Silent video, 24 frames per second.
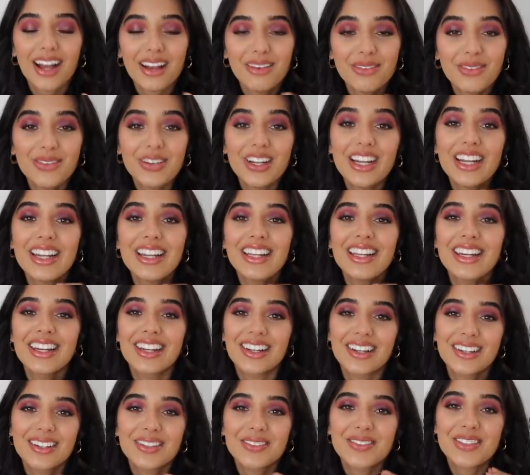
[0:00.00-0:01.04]
I really
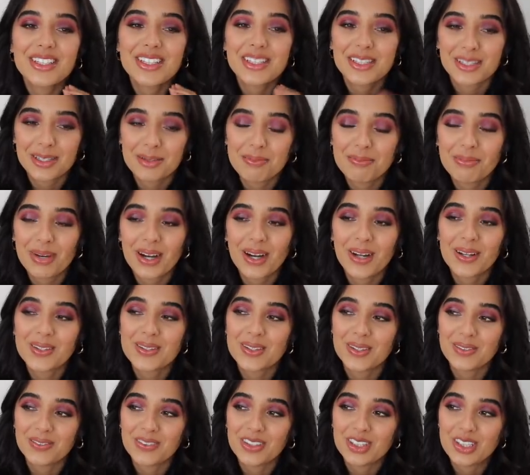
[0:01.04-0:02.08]
loved some parts
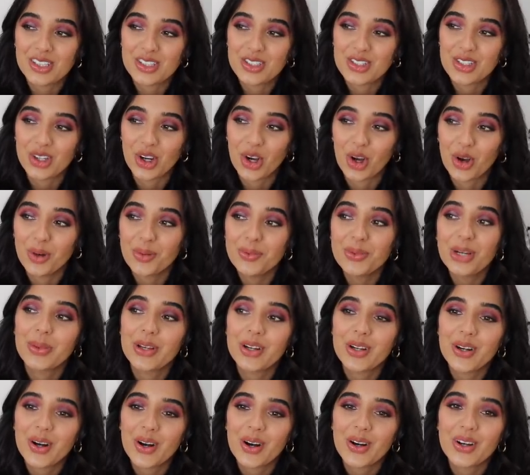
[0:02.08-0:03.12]
of this job
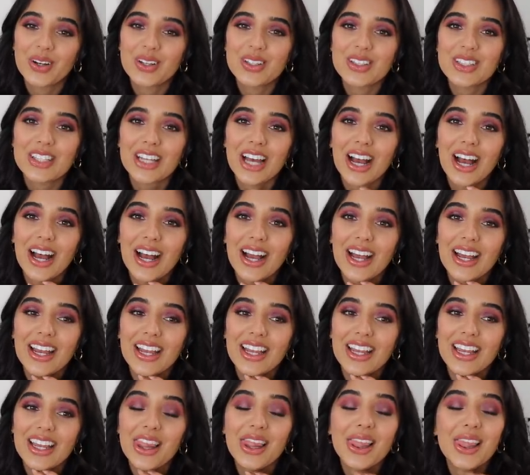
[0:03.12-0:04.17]
because
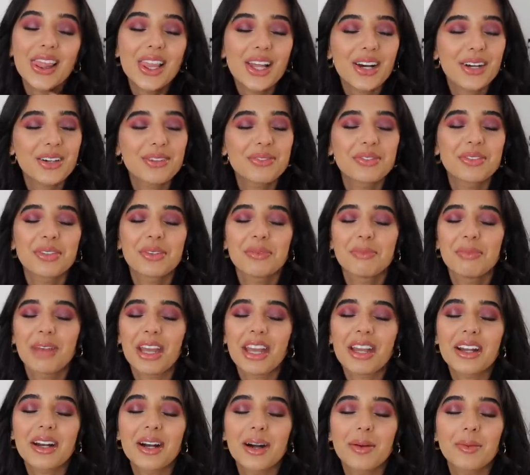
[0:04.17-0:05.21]
I loved
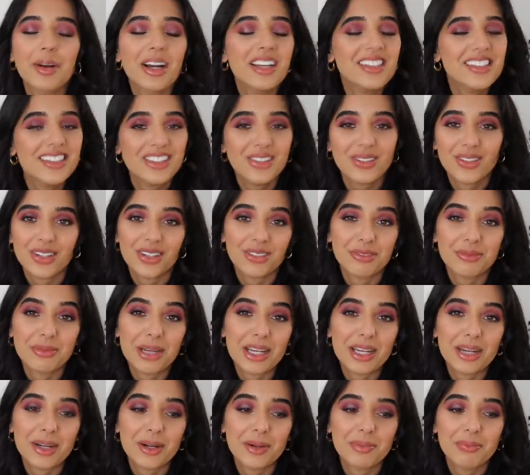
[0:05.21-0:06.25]
makeup. I still love
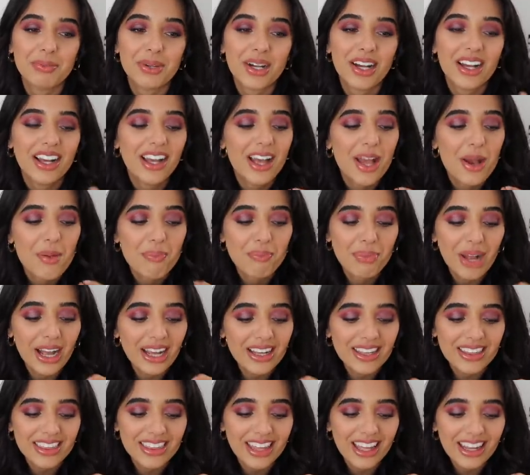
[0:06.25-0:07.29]
makeup, but
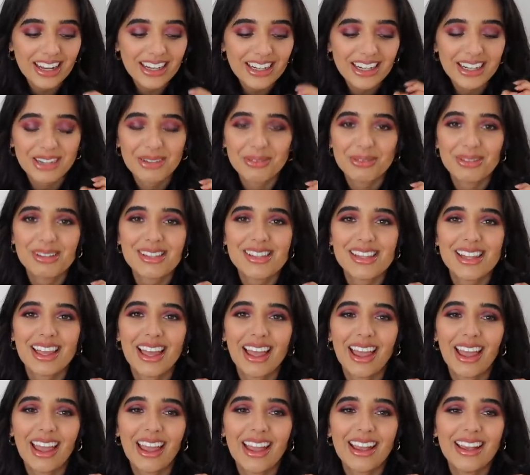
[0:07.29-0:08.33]
back then it was
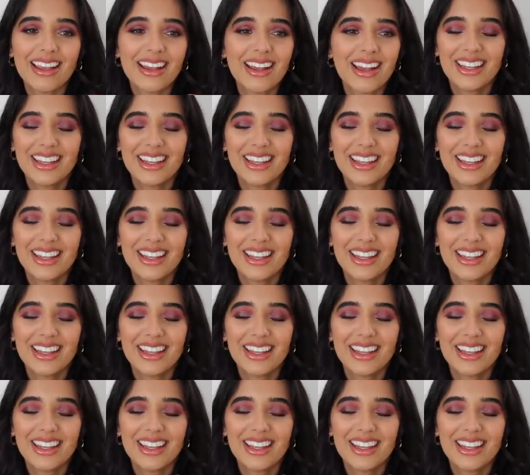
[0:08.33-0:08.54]
like,